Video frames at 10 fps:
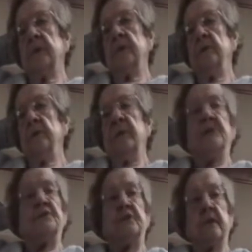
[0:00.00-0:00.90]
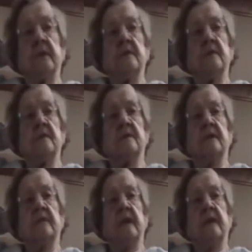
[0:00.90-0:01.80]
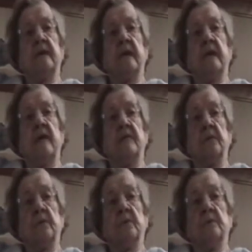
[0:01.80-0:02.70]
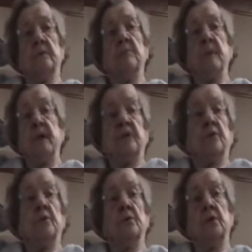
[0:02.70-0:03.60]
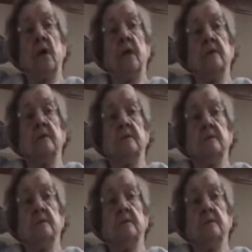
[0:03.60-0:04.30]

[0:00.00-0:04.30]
you know, raise chickens and stuff like that, have their own, and make their own garden.